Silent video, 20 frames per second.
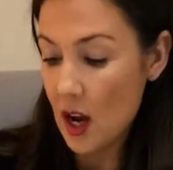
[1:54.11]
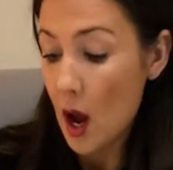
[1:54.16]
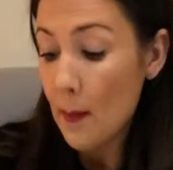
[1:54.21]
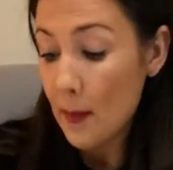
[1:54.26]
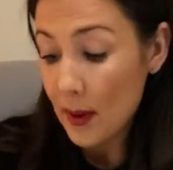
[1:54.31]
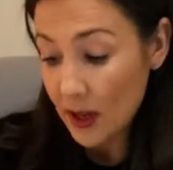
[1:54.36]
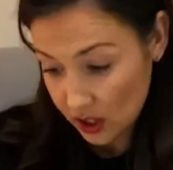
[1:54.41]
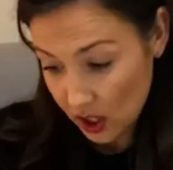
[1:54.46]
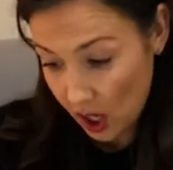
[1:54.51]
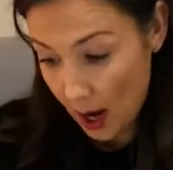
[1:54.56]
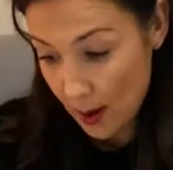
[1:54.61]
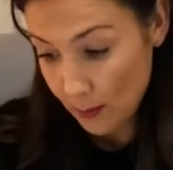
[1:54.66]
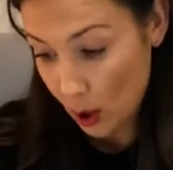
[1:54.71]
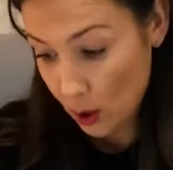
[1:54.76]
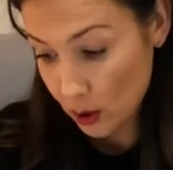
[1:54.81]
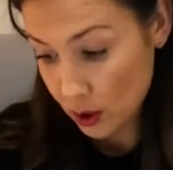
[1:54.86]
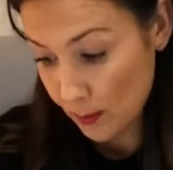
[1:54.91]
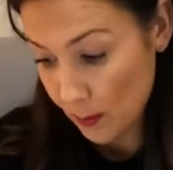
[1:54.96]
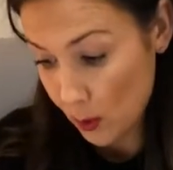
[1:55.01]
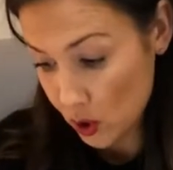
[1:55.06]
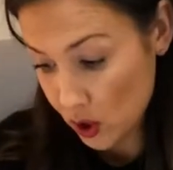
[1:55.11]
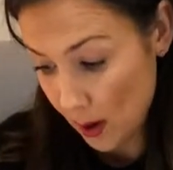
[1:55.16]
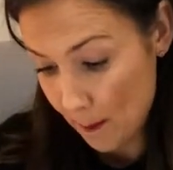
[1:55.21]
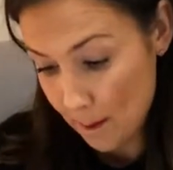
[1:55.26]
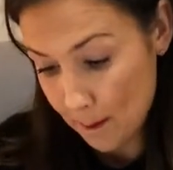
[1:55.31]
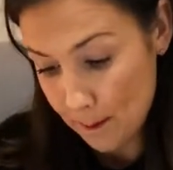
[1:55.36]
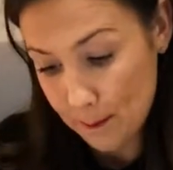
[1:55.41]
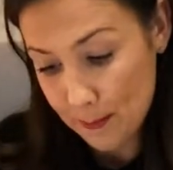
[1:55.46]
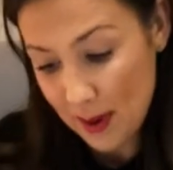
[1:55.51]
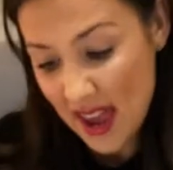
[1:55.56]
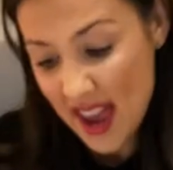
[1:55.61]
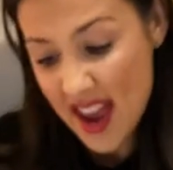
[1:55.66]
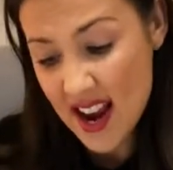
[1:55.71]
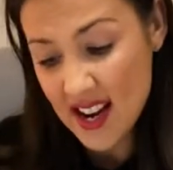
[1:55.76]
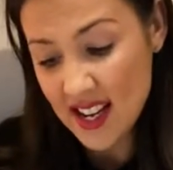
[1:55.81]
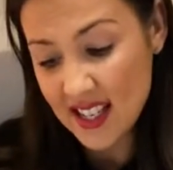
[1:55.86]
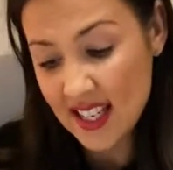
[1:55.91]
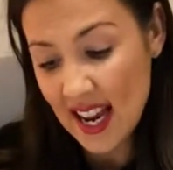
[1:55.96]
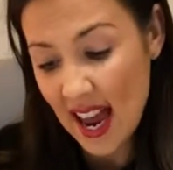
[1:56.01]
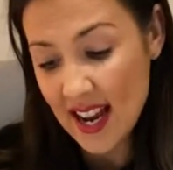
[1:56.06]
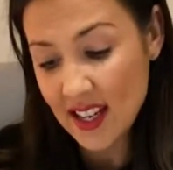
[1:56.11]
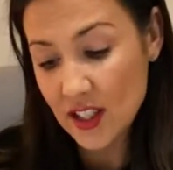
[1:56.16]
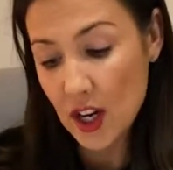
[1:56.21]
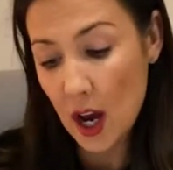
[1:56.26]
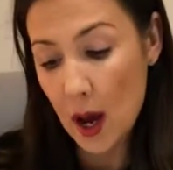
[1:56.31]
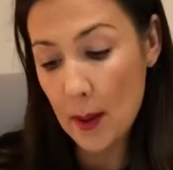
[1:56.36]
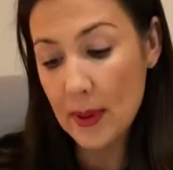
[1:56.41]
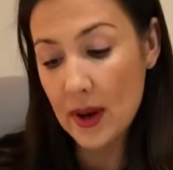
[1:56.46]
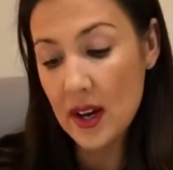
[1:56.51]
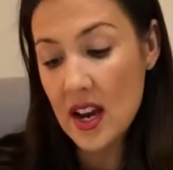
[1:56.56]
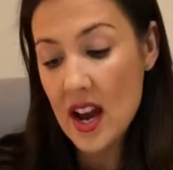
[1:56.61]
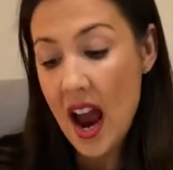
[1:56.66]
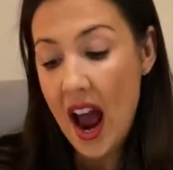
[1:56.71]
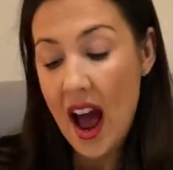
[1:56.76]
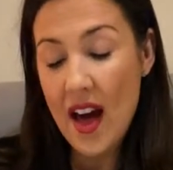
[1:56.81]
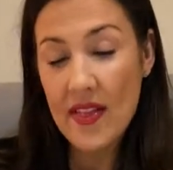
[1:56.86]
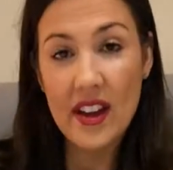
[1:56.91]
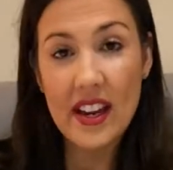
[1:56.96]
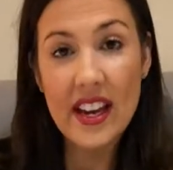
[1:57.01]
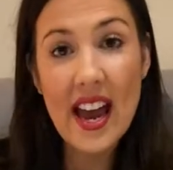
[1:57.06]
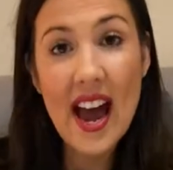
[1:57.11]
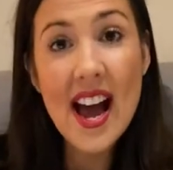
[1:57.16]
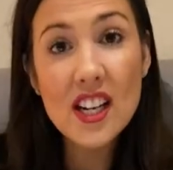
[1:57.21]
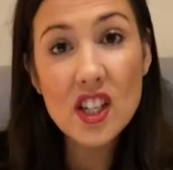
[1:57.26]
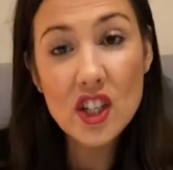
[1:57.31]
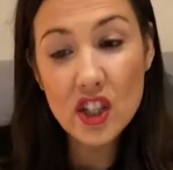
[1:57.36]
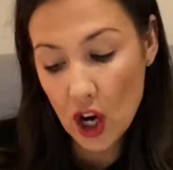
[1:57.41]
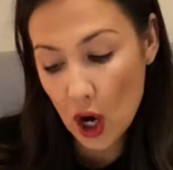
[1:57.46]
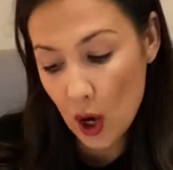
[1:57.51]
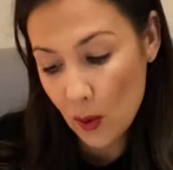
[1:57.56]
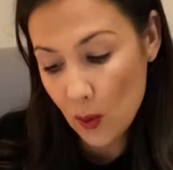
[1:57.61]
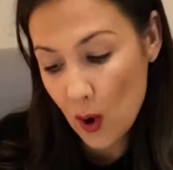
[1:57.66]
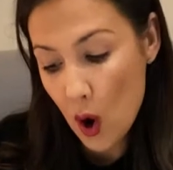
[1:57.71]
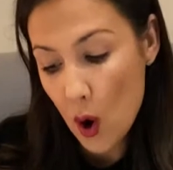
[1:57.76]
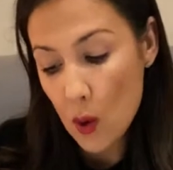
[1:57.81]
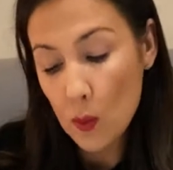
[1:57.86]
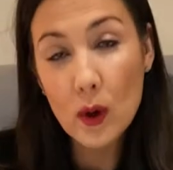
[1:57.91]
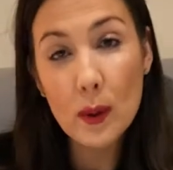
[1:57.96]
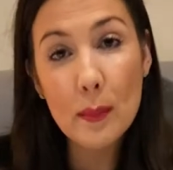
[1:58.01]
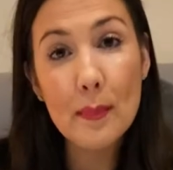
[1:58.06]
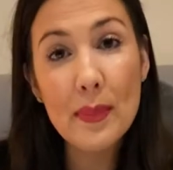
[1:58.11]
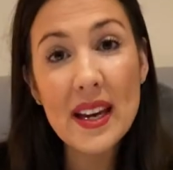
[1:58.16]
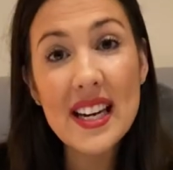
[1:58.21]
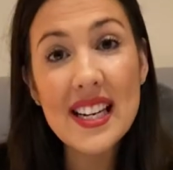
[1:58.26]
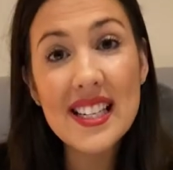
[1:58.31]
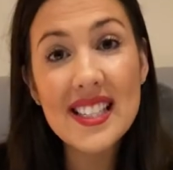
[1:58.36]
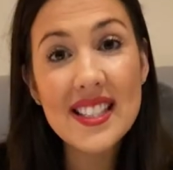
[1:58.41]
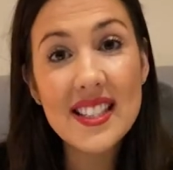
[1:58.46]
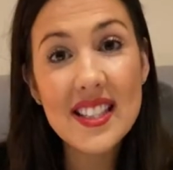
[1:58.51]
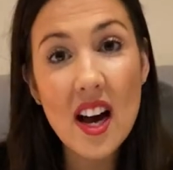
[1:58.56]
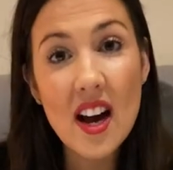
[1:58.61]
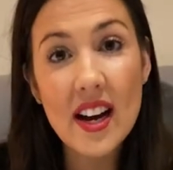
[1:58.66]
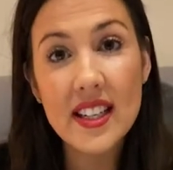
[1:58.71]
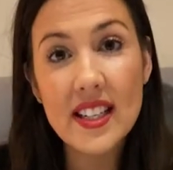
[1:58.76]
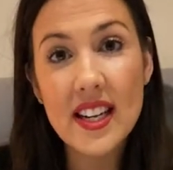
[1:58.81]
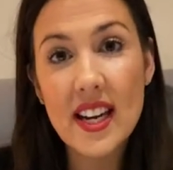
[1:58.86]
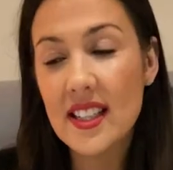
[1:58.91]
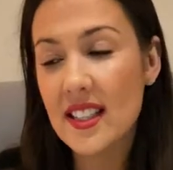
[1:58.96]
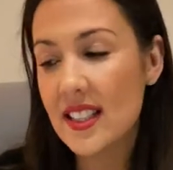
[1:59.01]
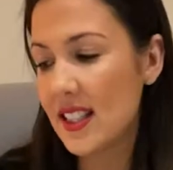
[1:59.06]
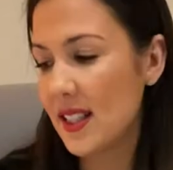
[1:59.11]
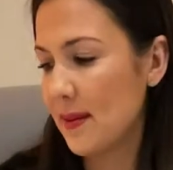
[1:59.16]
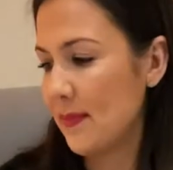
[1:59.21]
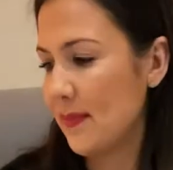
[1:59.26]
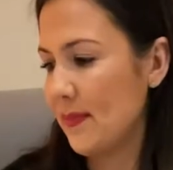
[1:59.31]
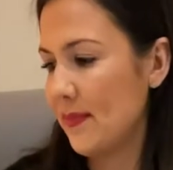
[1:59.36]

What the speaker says: because I'm going to put a big tent up and the cat show will be inside it.